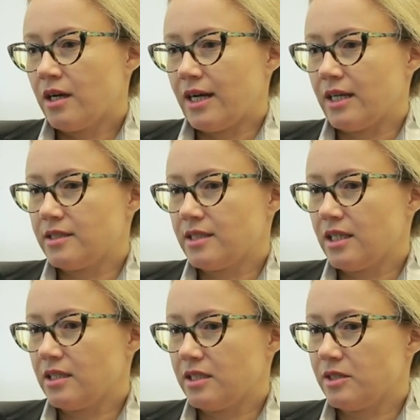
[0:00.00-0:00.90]
I
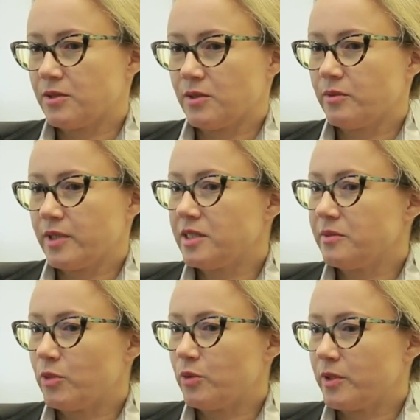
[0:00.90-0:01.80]
say there is always
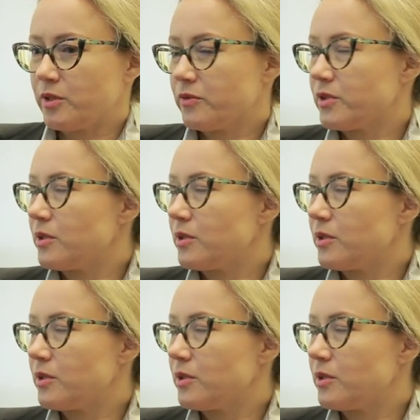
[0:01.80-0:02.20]
a moment of